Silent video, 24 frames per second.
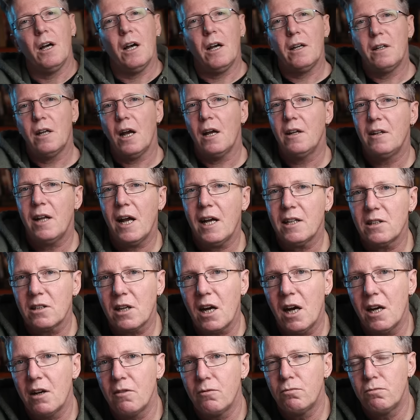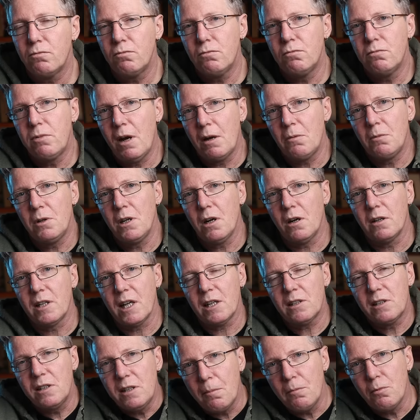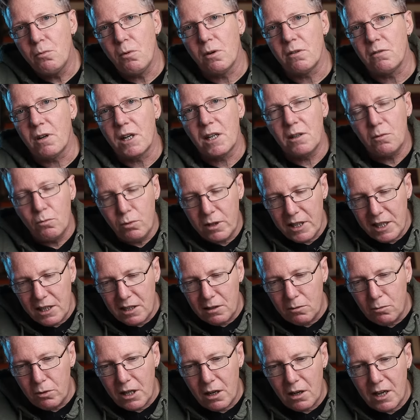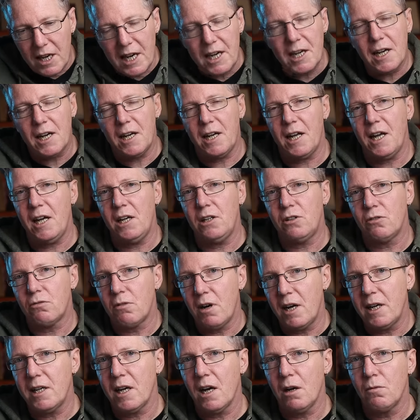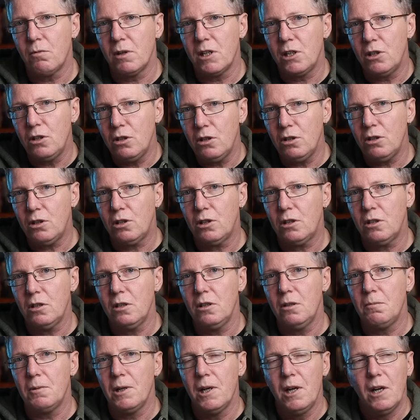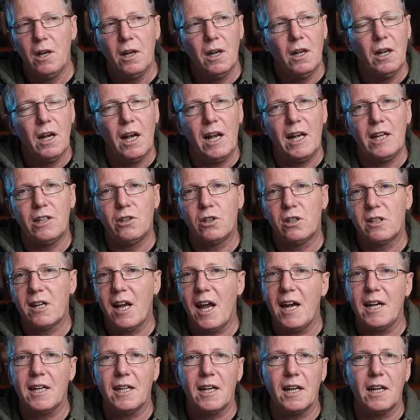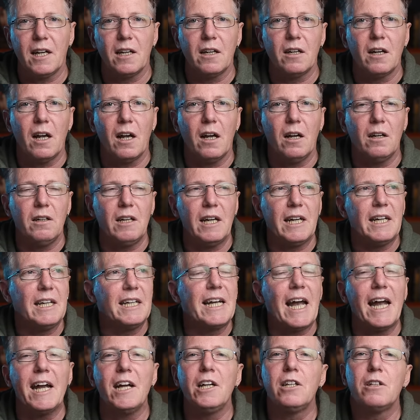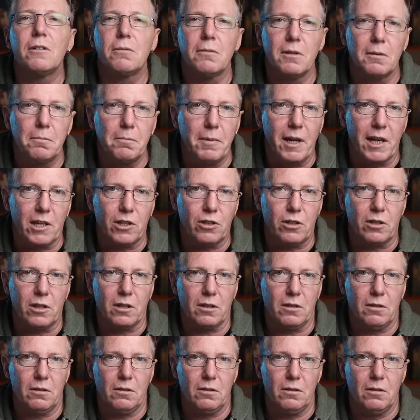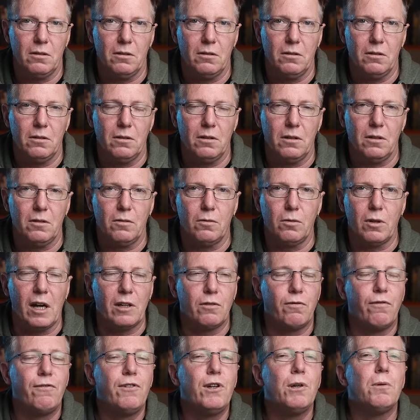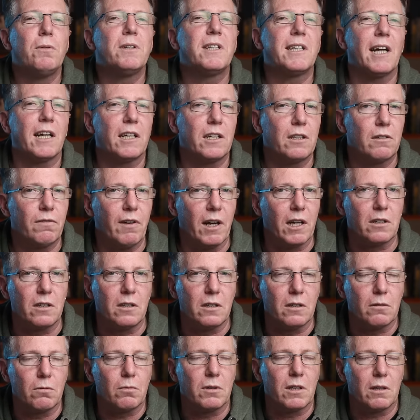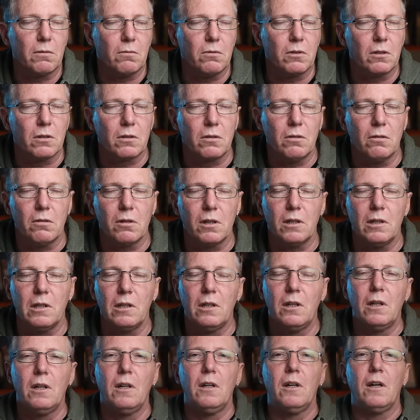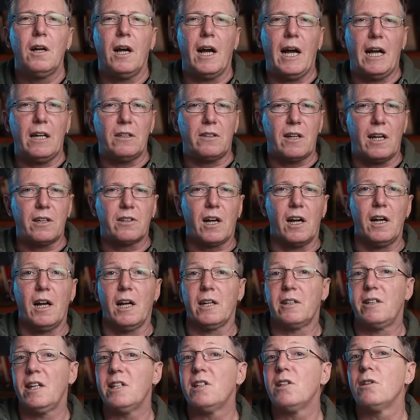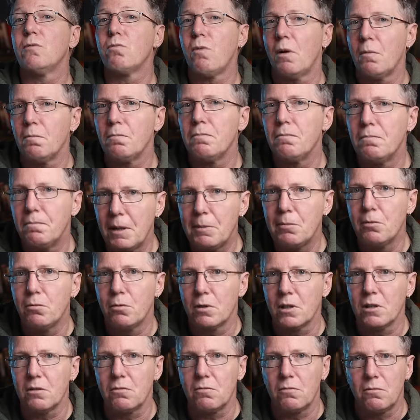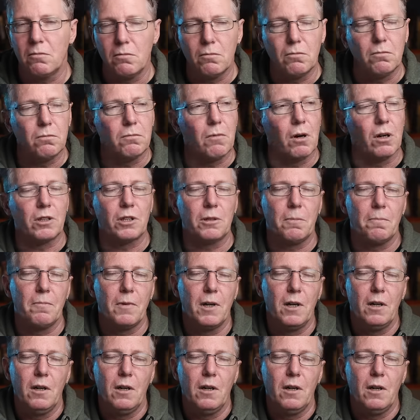and, and that's kind of where we are. That's number one, right? We we are in an age right now where YouTube is taking engagement metrics or as viewer satisfaction is what they want to call it, as as kind of like this is what people want to watch,